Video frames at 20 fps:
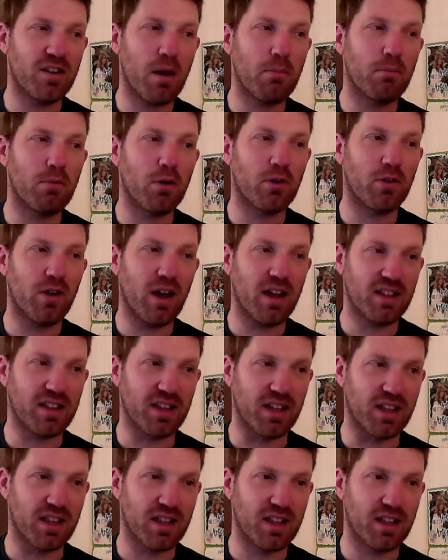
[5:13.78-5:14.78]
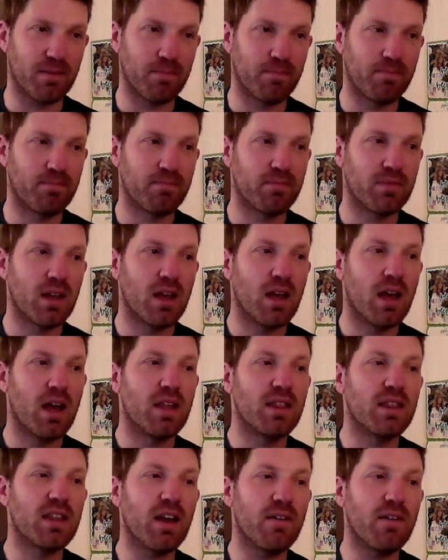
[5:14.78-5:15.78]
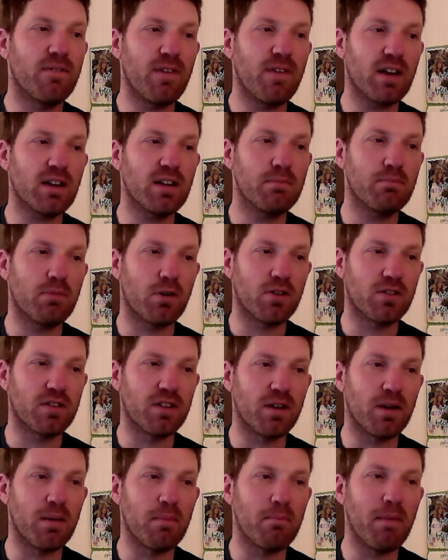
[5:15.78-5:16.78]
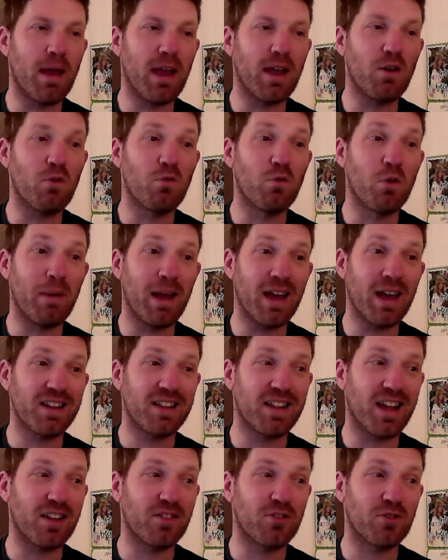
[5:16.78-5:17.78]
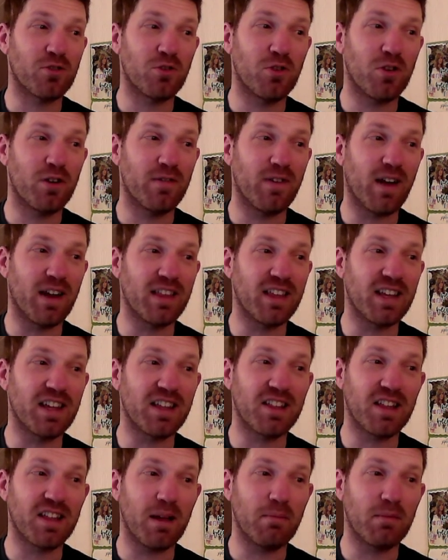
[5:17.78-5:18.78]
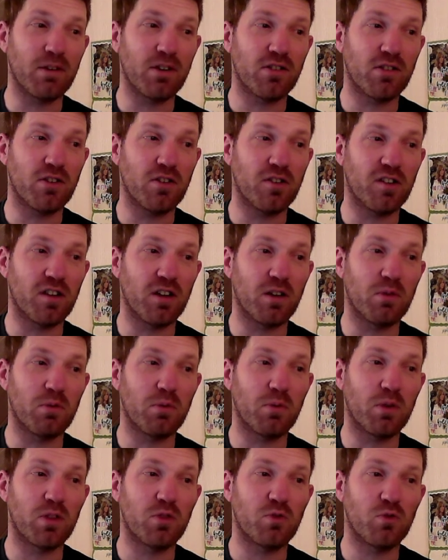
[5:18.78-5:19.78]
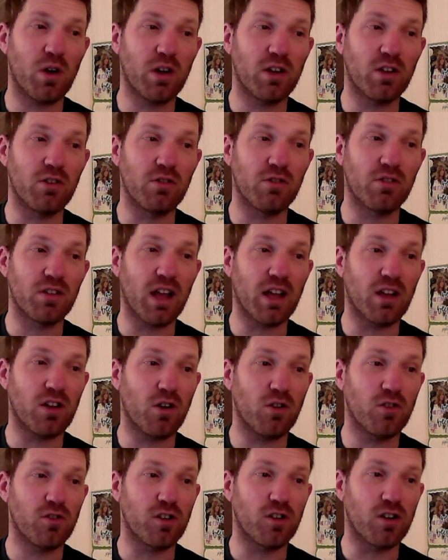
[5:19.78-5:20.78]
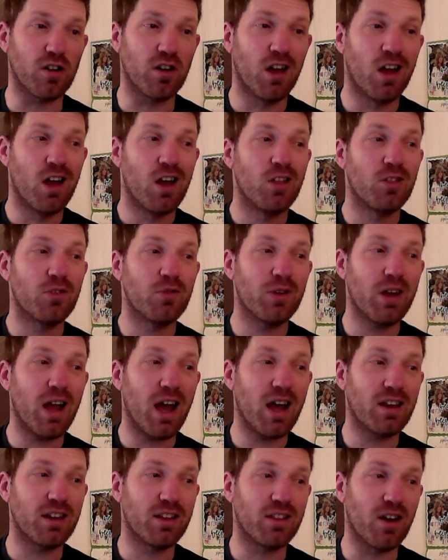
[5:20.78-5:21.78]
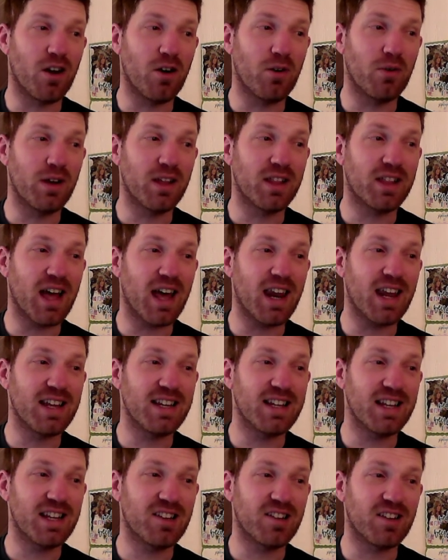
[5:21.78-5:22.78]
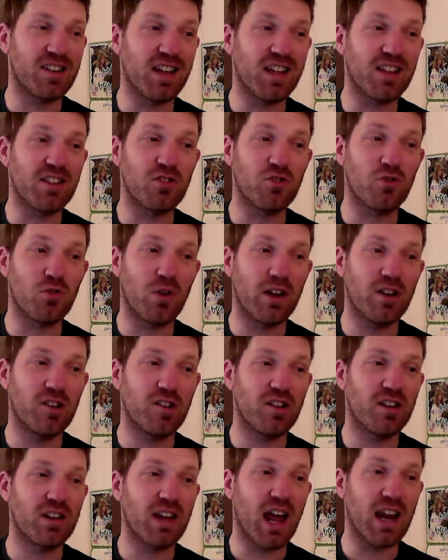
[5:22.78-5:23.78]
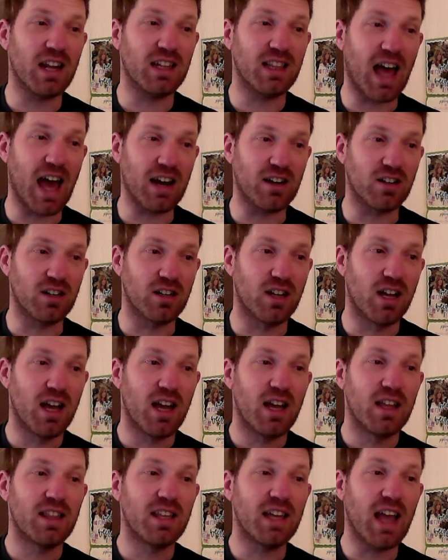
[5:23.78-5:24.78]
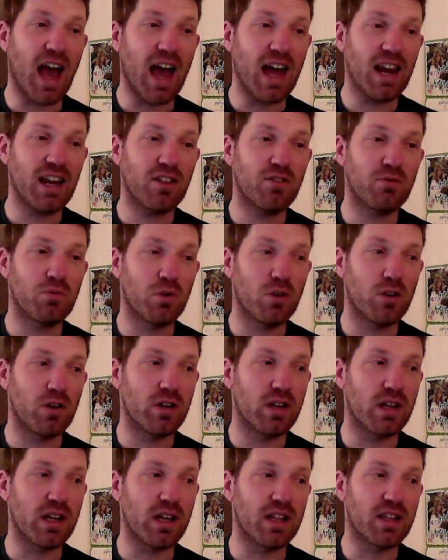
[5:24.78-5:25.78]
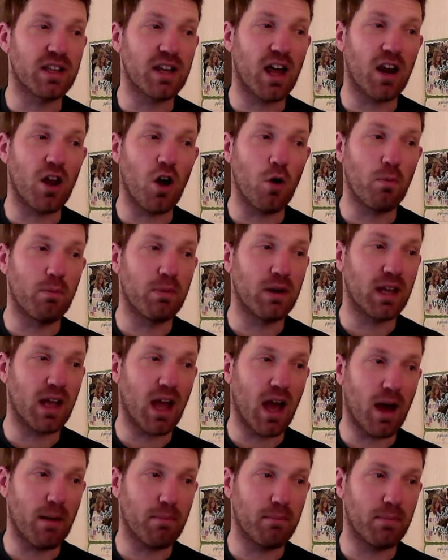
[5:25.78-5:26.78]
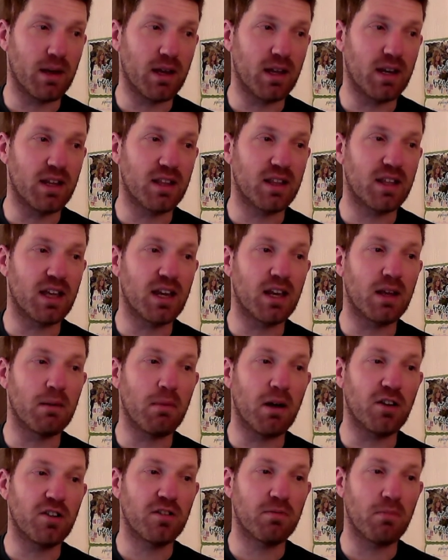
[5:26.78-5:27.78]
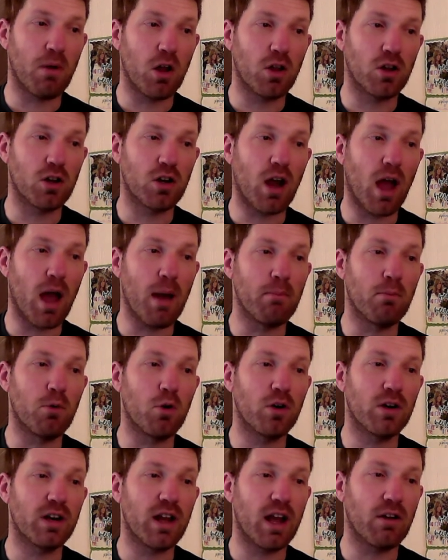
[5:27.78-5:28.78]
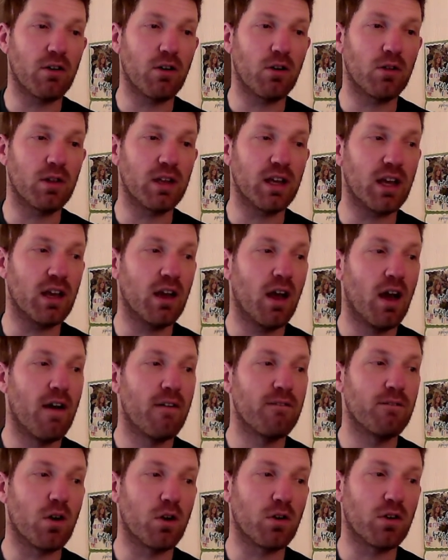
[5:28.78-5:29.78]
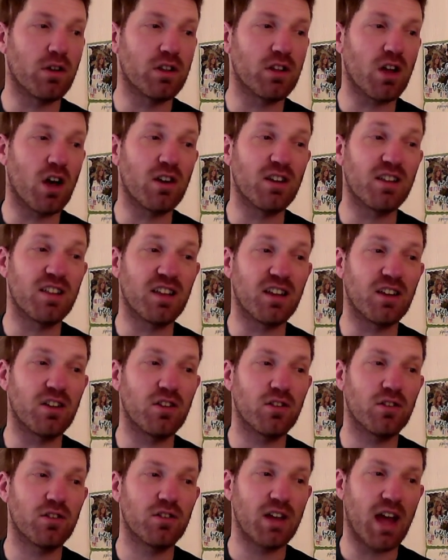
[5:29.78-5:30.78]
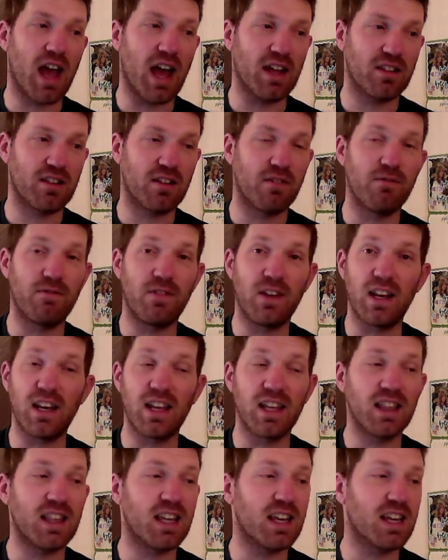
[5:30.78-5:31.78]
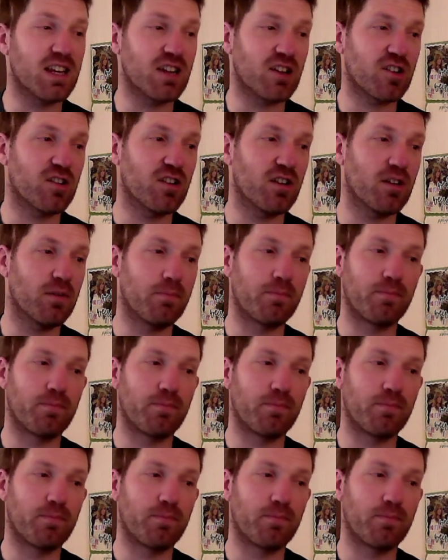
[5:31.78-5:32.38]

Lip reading: progresses, the affected person may romanticize or glorify the excitement associated with drug use and culture. The reality, though, is that addiction is a trench, not a ladder. The addict's world is not opening up. It is getting much smaller and more narrowly focused on a singular task, feeding the addiction.